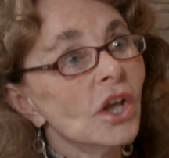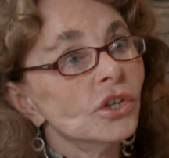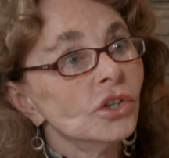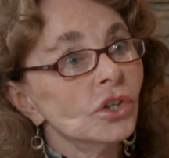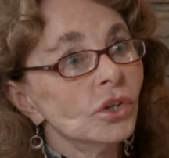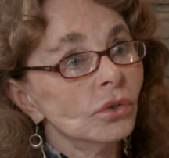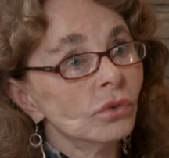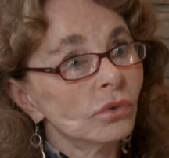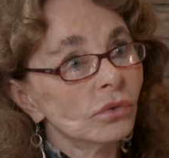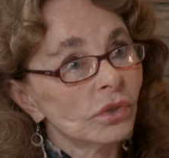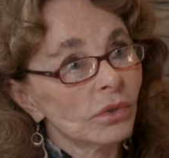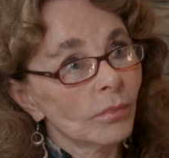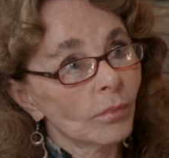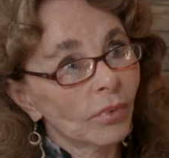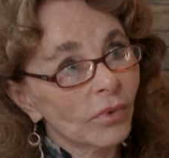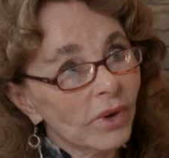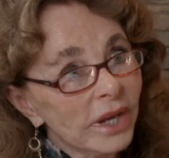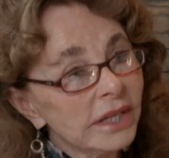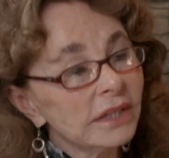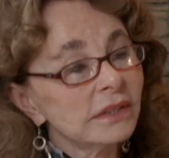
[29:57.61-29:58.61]
you
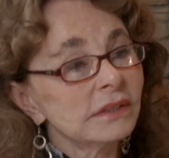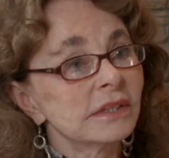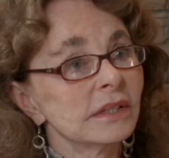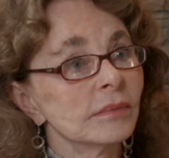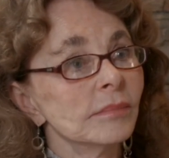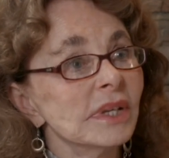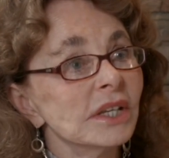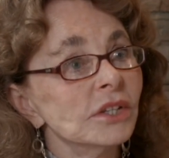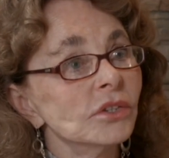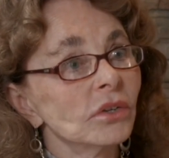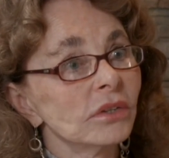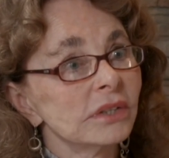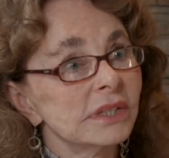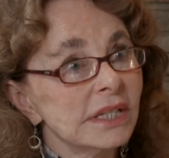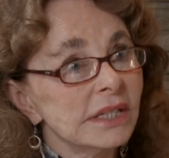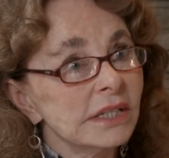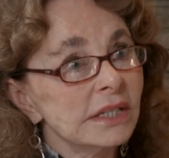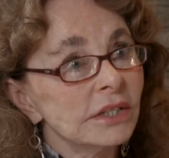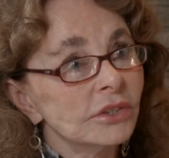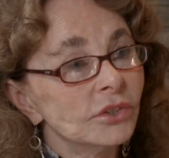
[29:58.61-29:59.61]
bring to me your
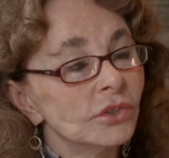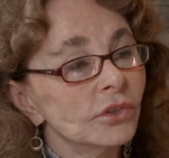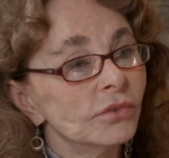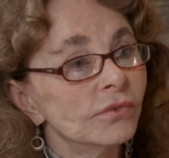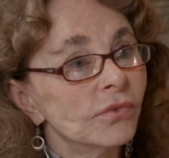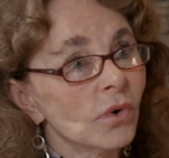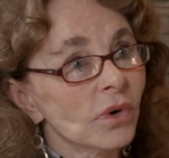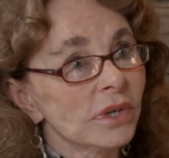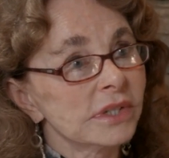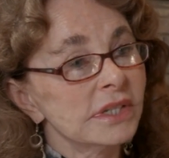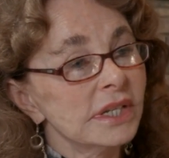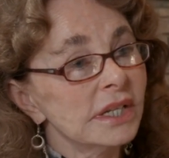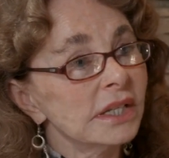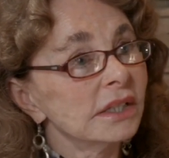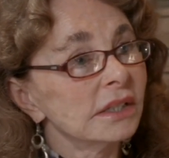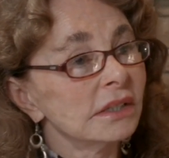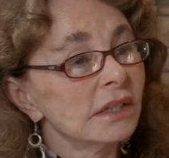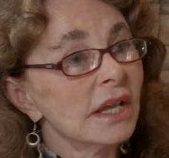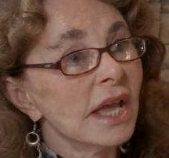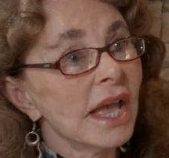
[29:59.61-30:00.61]

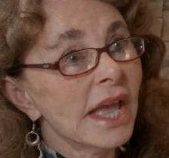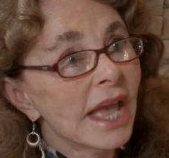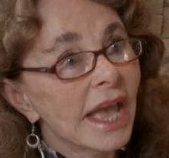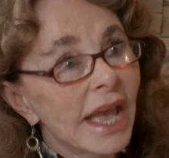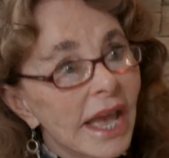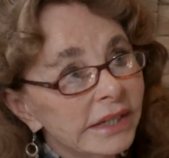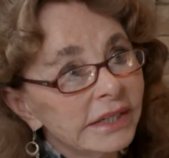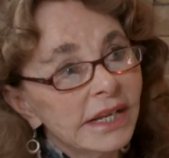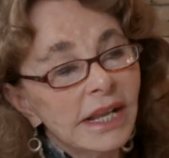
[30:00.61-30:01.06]
DD-214 and